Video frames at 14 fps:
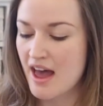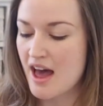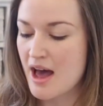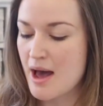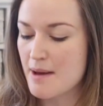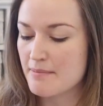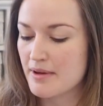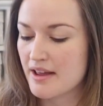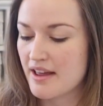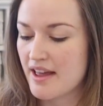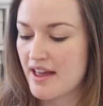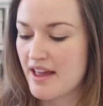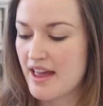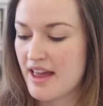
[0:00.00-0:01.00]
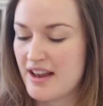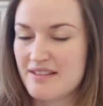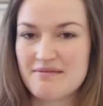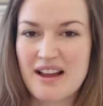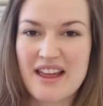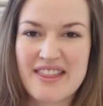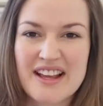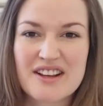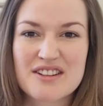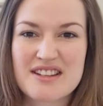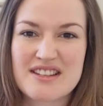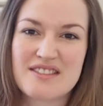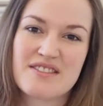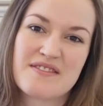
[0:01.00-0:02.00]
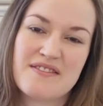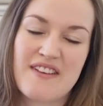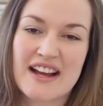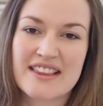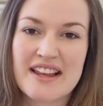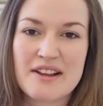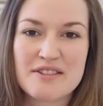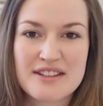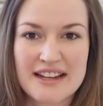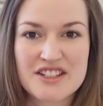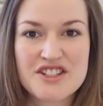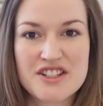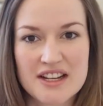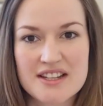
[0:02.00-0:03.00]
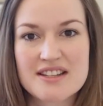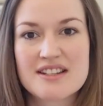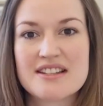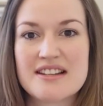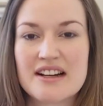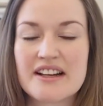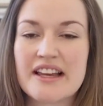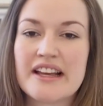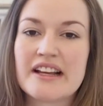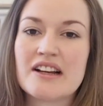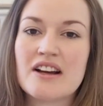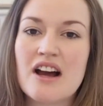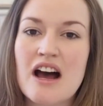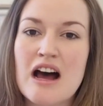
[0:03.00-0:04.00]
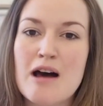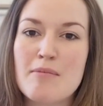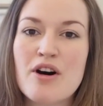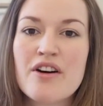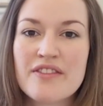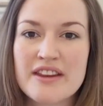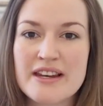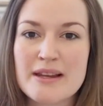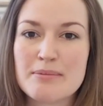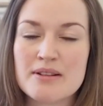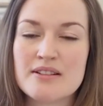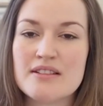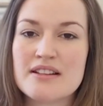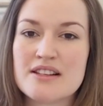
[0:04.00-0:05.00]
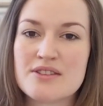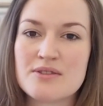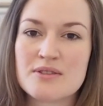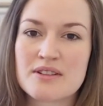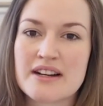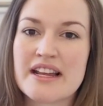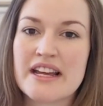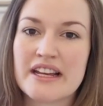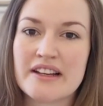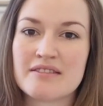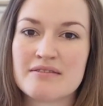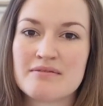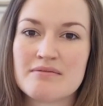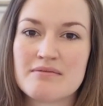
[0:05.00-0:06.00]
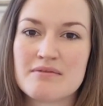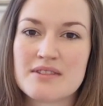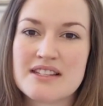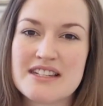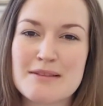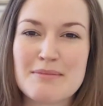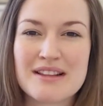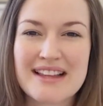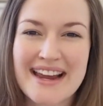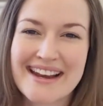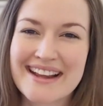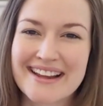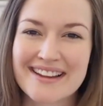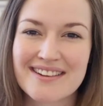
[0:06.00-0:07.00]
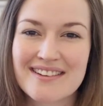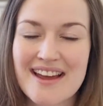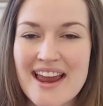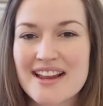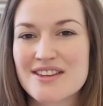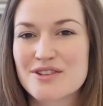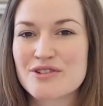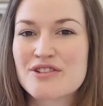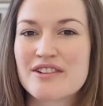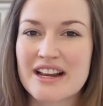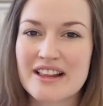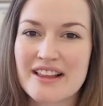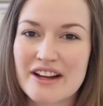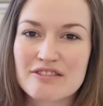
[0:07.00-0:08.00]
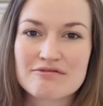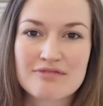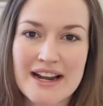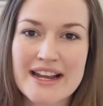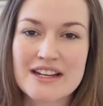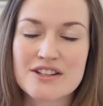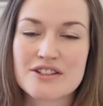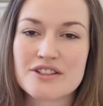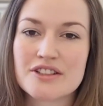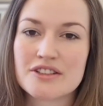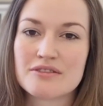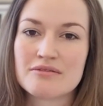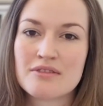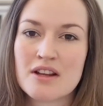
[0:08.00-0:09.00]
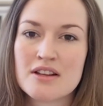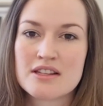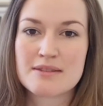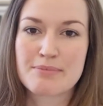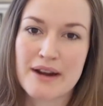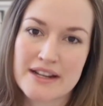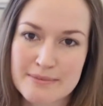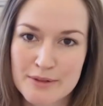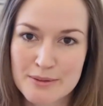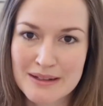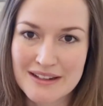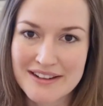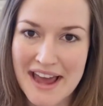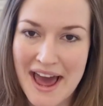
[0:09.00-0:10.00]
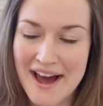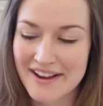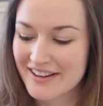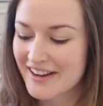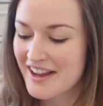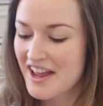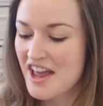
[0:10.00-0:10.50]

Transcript: And I think just the fact that he was like just sucking on the nipple, it's already stimulating it, and it's already like ready to spray some more milk out.